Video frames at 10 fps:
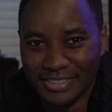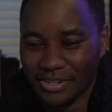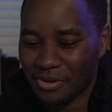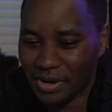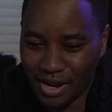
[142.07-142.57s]
You
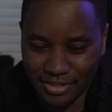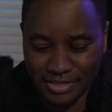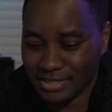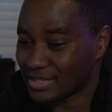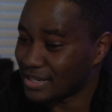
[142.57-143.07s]
know, when I
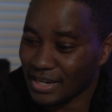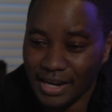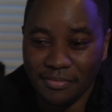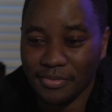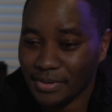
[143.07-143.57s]
was setting
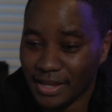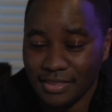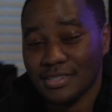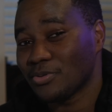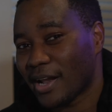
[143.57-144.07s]
up, I'm like,
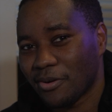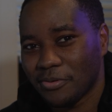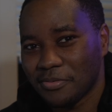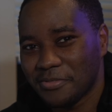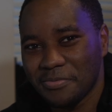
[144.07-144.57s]
this is what I'm
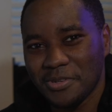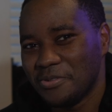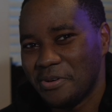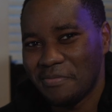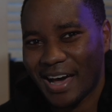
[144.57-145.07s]
going to be
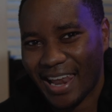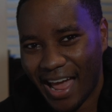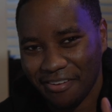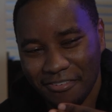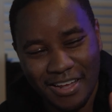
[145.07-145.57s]
doing in my
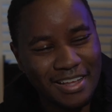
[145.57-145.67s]
life.